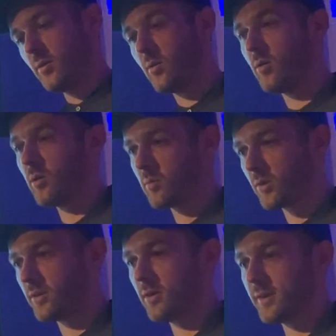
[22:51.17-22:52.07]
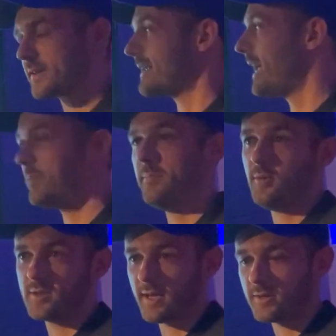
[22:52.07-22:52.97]
or what are known as
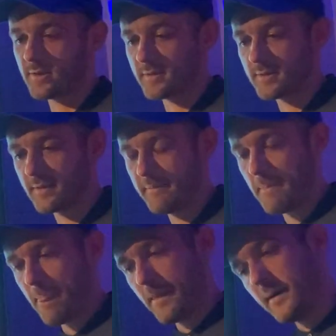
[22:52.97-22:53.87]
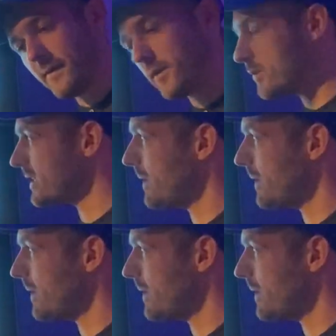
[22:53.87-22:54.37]
epimutations. And those